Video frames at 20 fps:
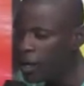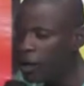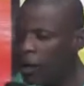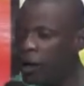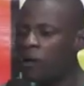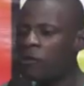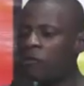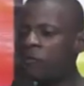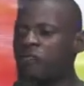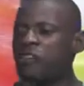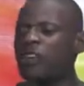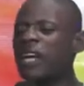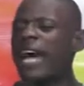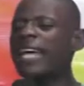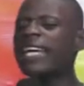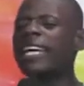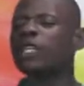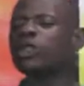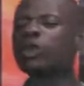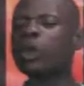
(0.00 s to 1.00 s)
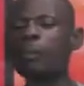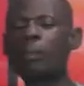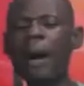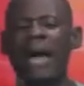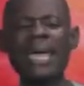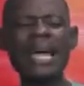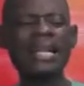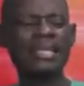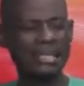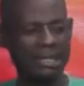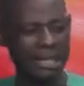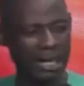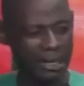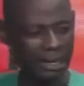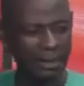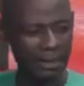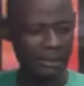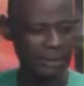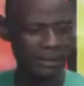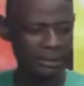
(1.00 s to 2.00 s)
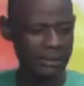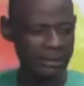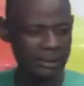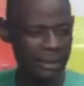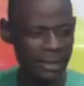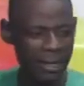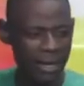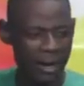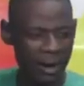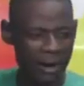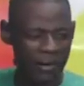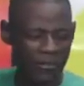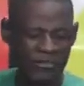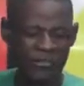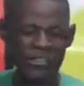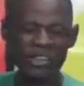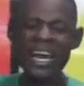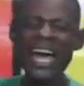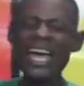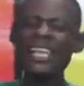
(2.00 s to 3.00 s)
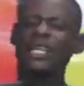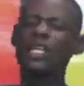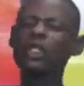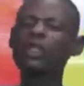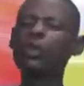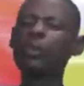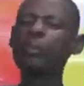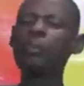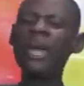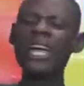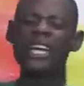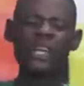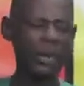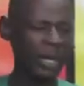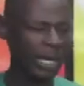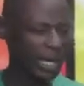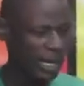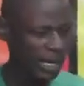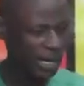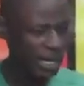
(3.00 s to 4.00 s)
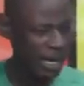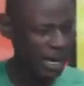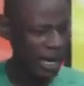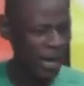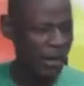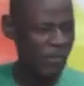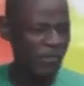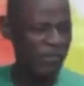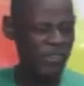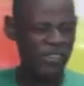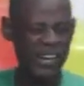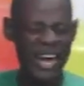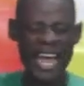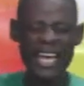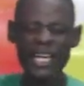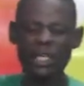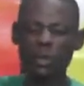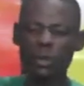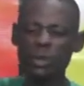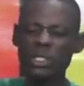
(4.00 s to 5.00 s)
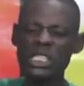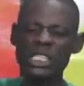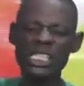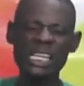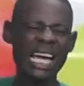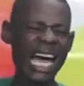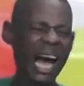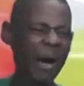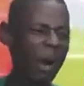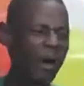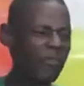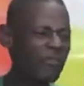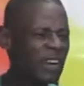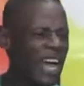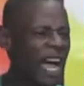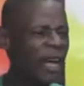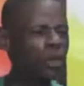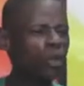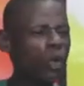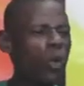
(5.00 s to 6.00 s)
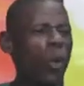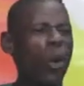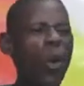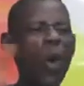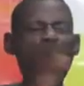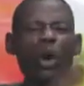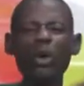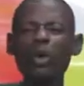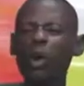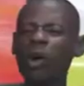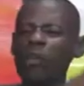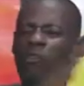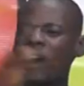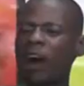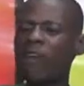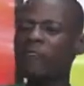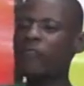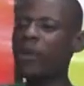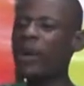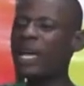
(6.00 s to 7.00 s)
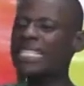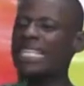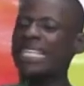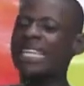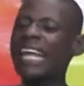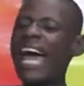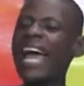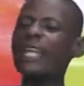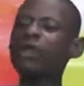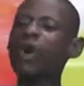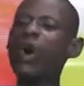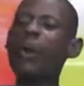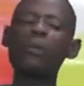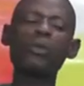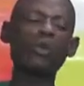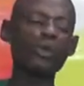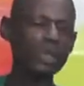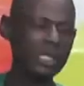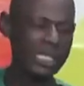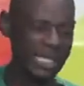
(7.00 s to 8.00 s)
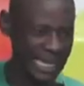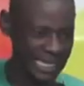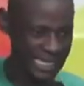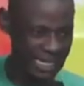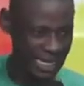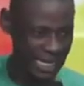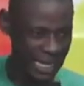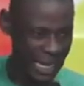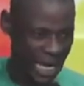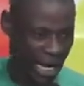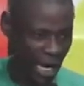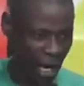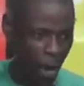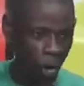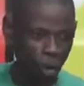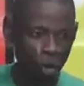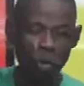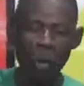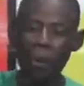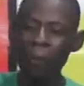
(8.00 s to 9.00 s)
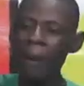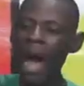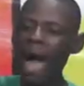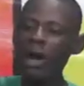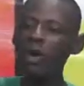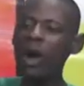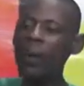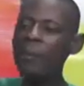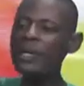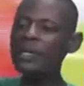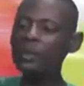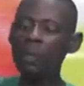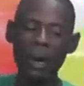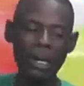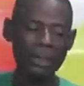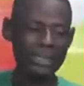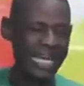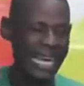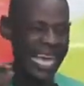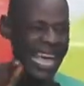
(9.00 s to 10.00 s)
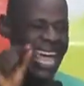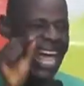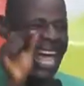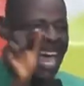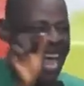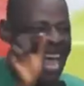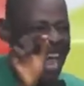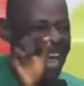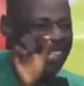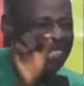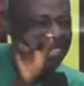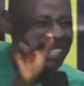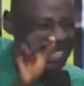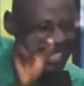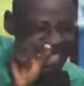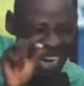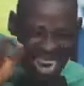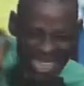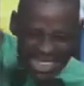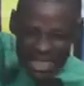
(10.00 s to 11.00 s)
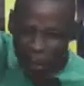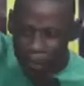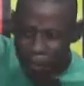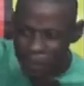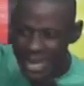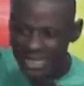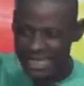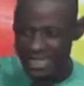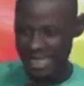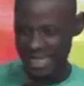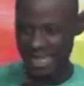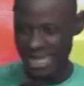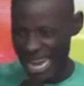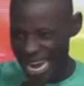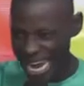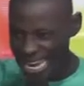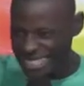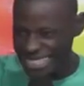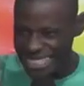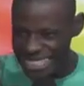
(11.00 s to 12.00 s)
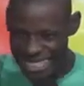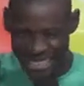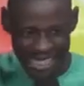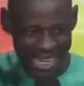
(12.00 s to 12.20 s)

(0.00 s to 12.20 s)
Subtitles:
flying to Bayelsa, flying to Benue, flying to Jigawa, flying to all over for his light up crusade to mark up his what? 80th birthday. 80.